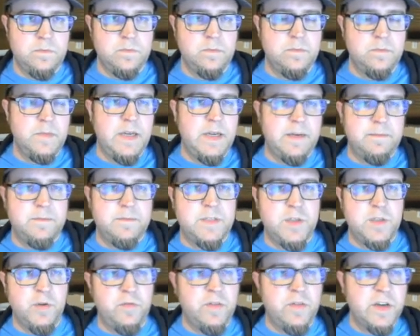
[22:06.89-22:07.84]
Yeah,
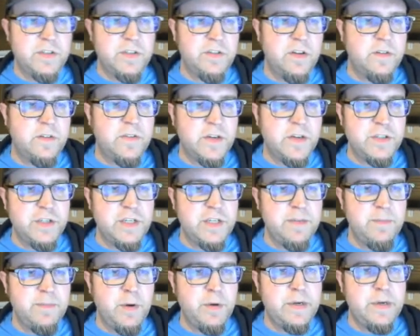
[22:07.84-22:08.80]
so a function
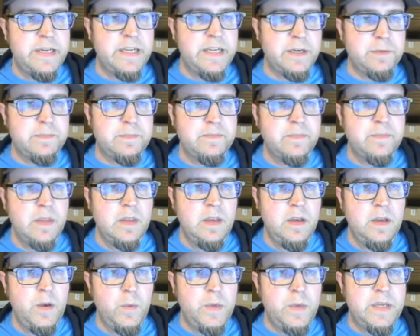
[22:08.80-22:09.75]
component here.
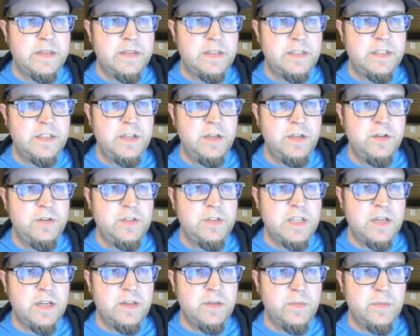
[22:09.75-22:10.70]
We get the to-dos,
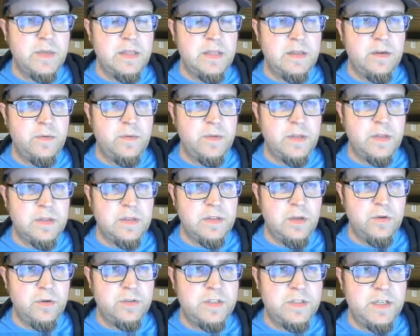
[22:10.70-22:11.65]
and then the
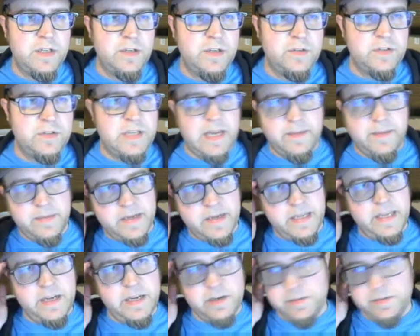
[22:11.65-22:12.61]
load to-dos happening
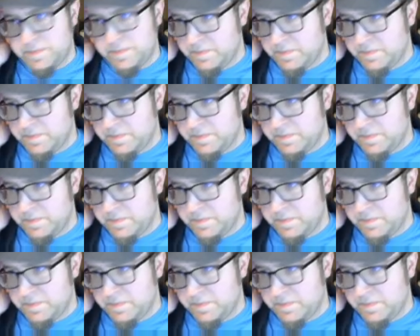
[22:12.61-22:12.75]
here.